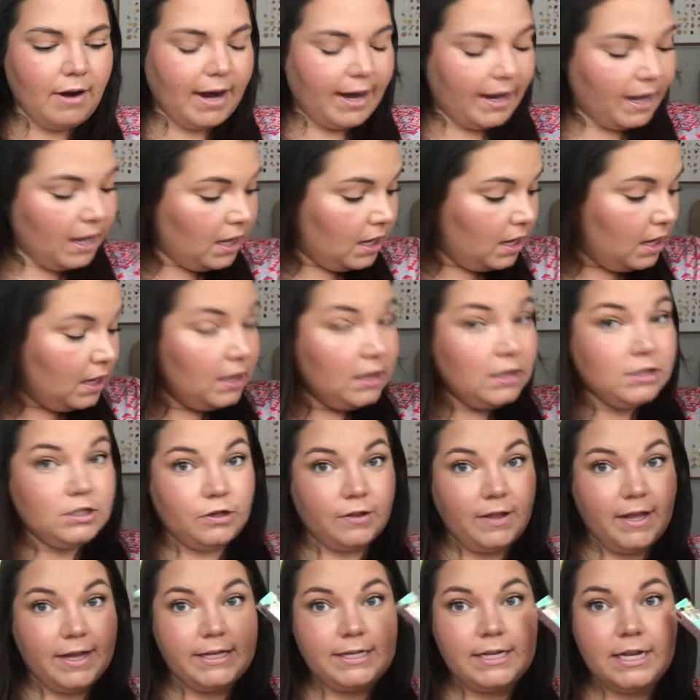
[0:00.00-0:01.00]
right, so
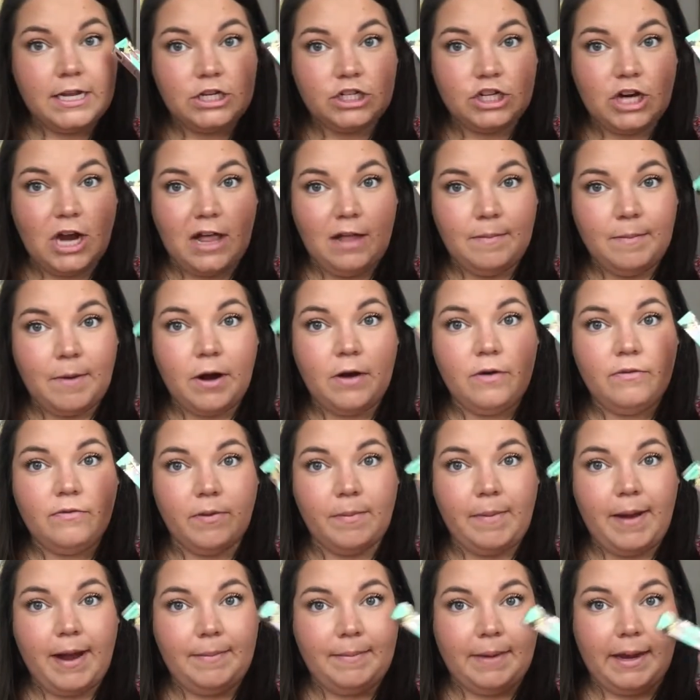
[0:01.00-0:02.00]
this, Shalmer,
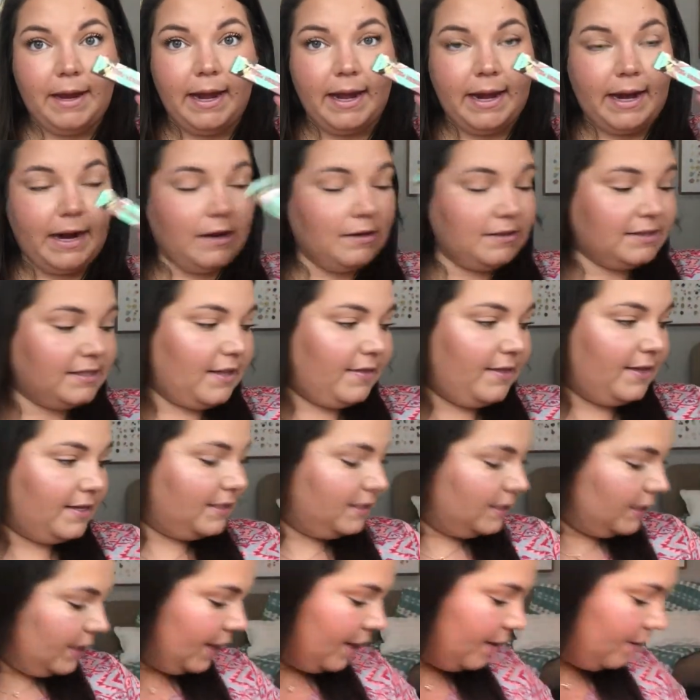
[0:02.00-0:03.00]
remind me, and I'll send
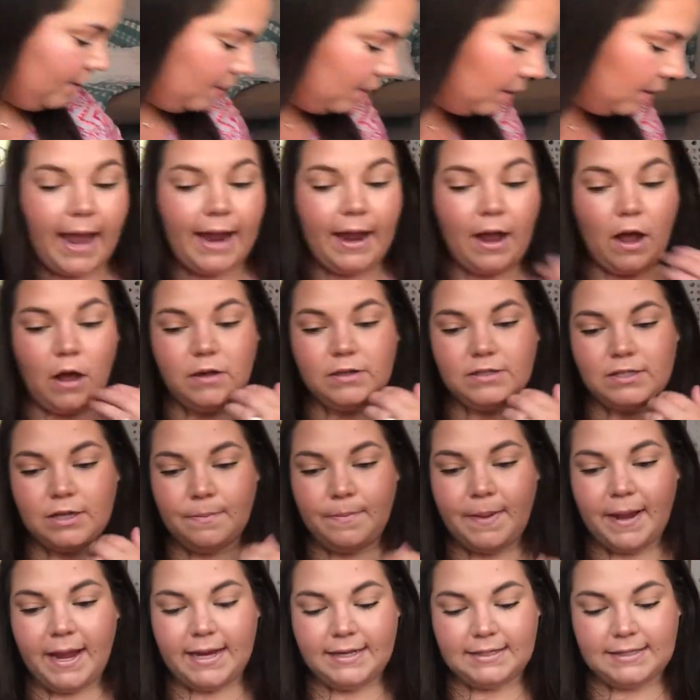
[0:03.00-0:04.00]
this to you. I also
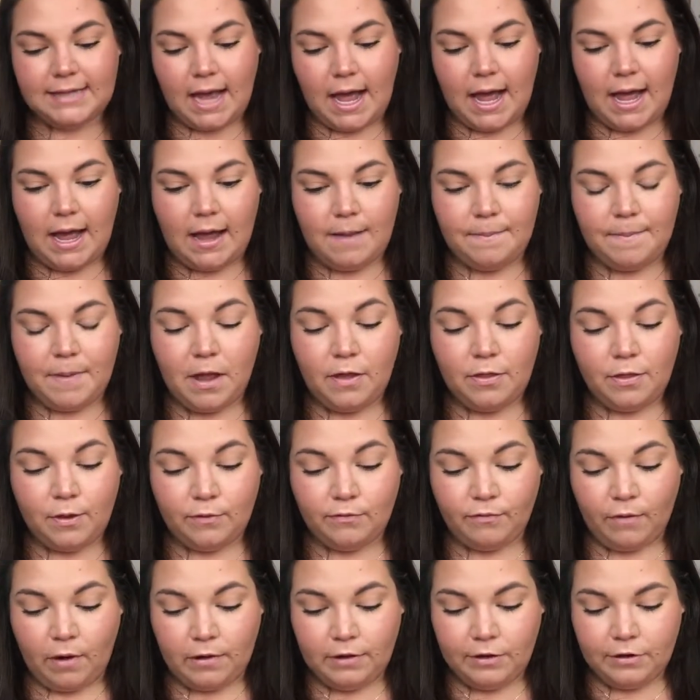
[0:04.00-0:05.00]
picked up the
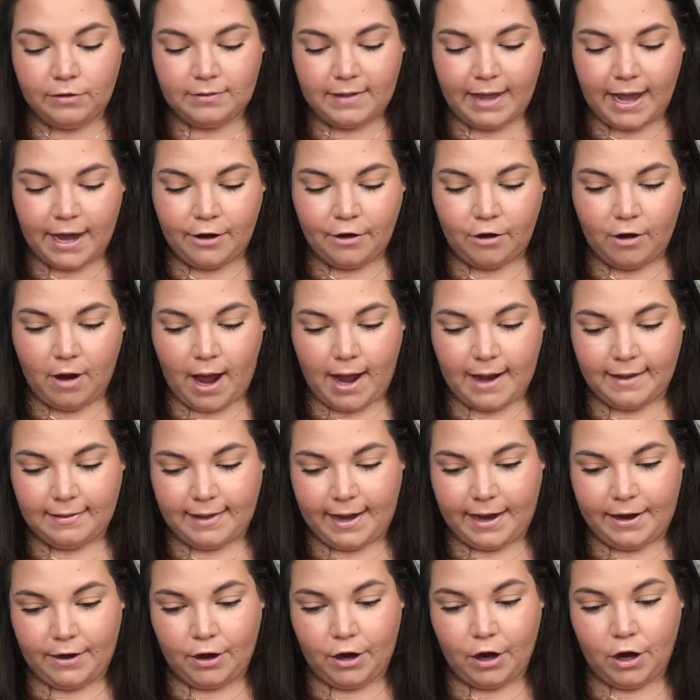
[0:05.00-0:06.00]
Roller Liner
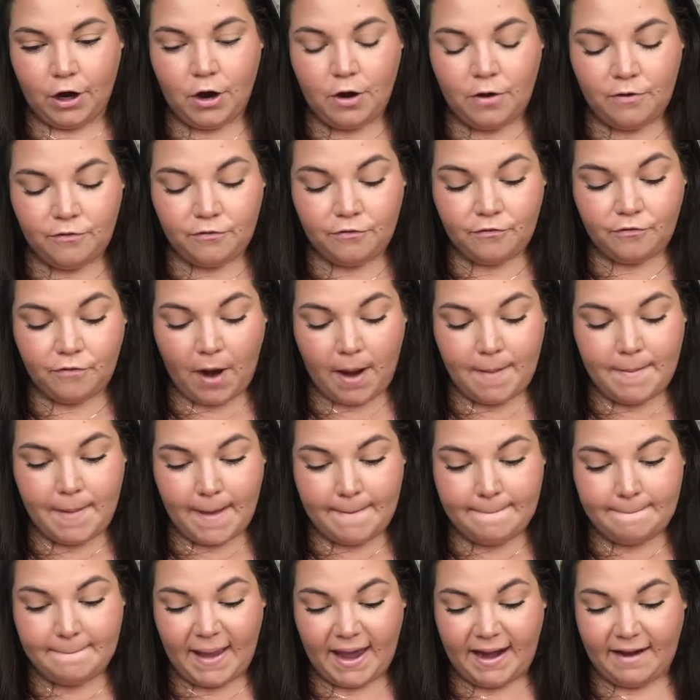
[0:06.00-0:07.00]
Eyeliner from
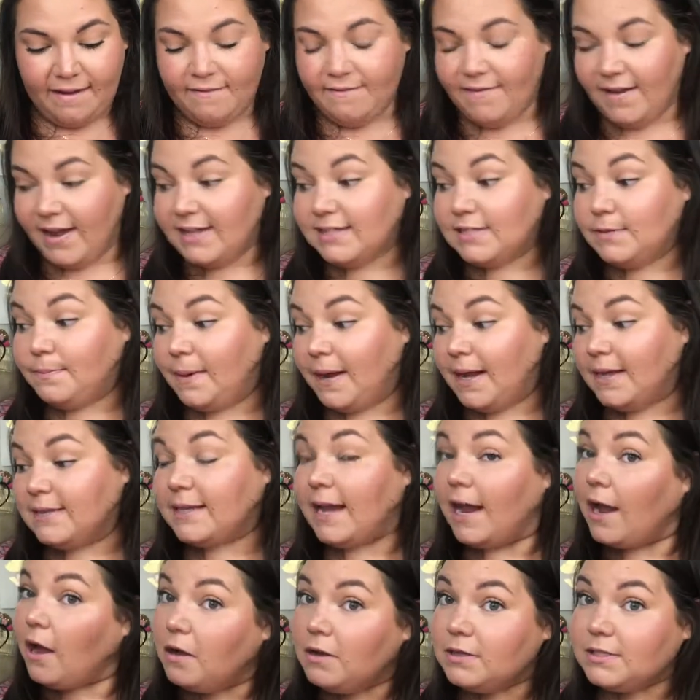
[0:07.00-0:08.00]
Benefit, because
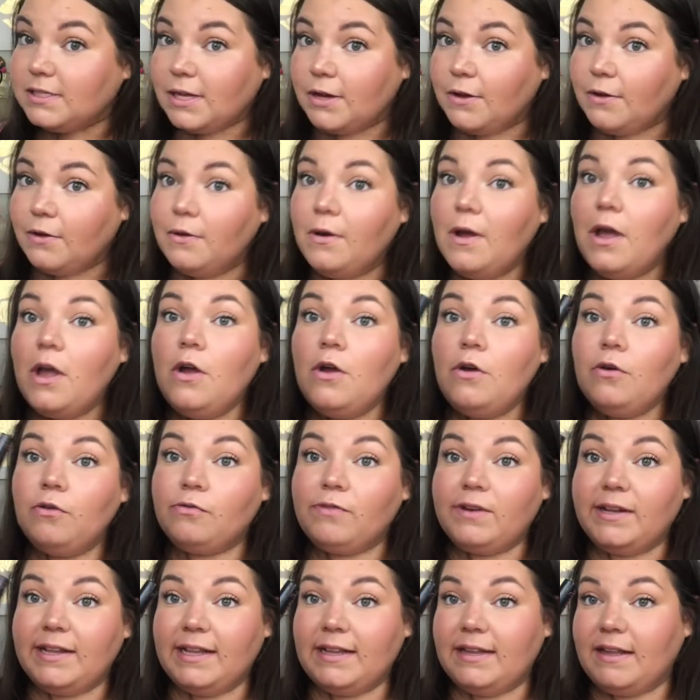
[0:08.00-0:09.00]
I also
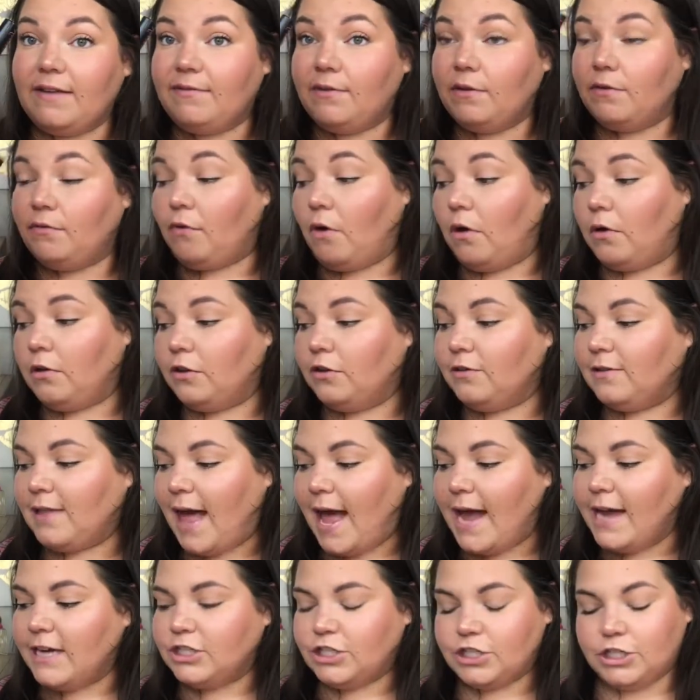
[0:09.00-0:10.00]
really love the roller
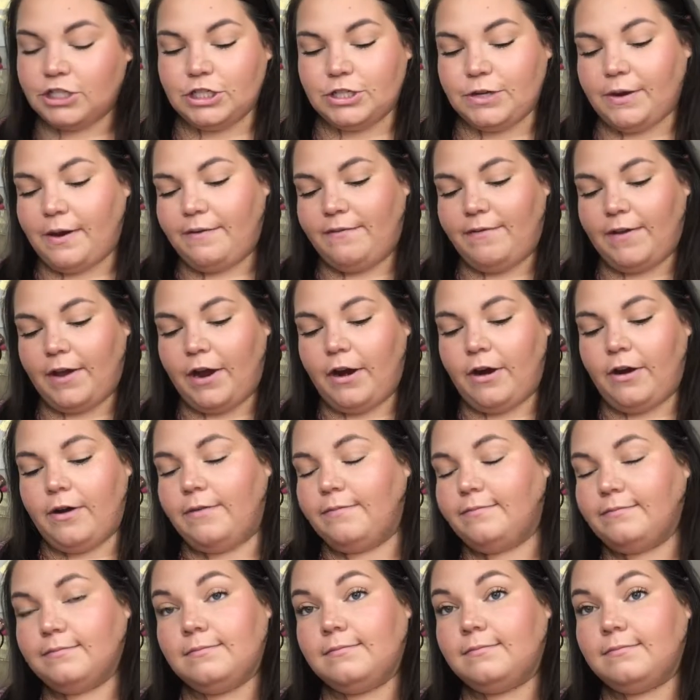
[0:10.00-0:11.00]
lash, and so I
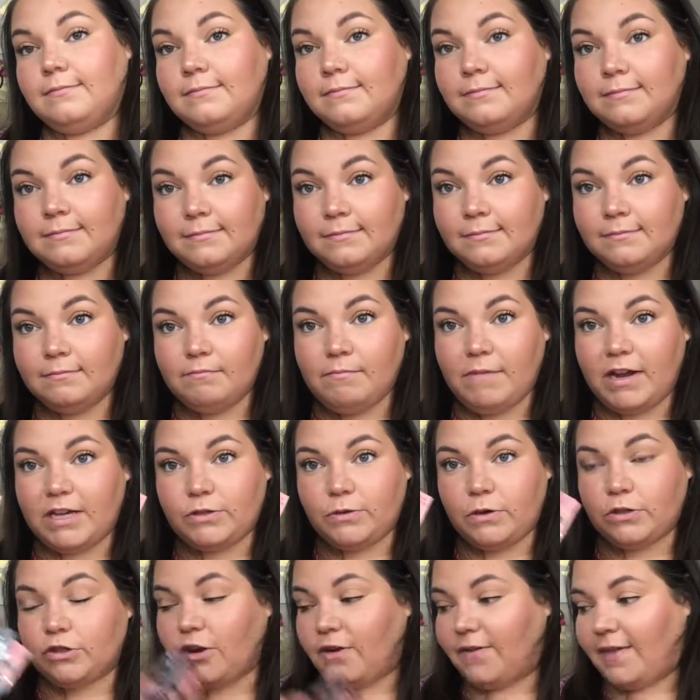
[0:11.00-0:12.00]
figured, might as
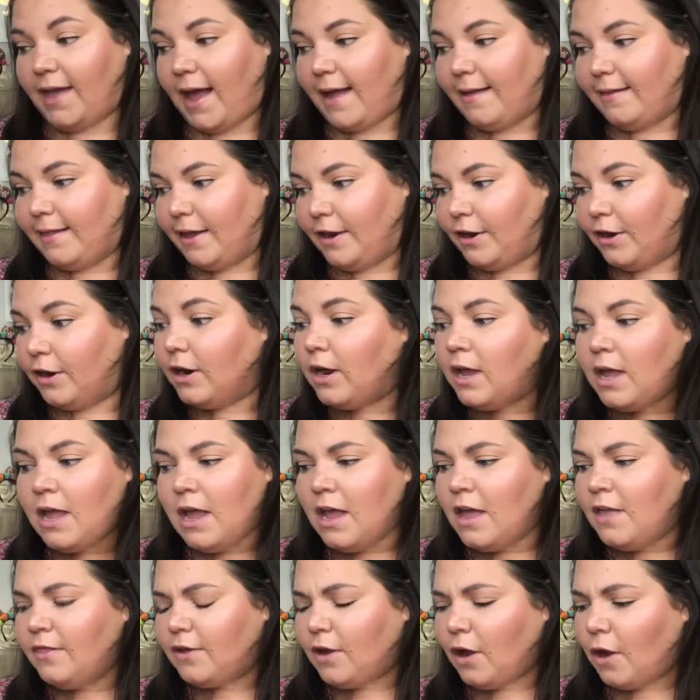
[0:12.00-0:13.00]
well try the eyeliner.
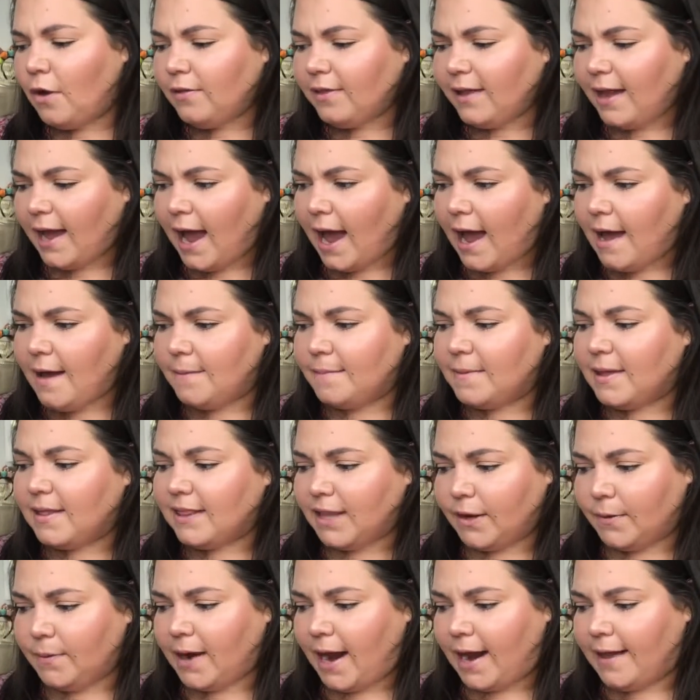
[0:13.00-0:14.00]
The only um,
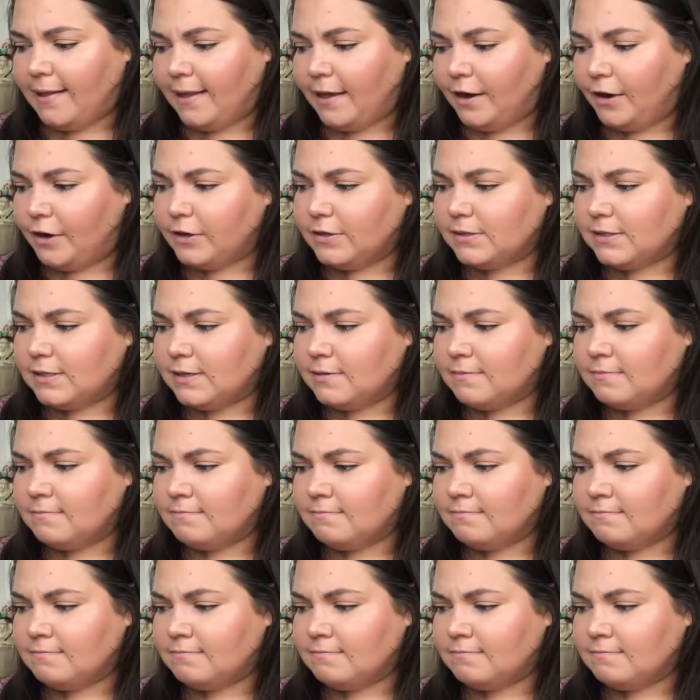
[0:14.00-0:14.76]
liquid eyeliners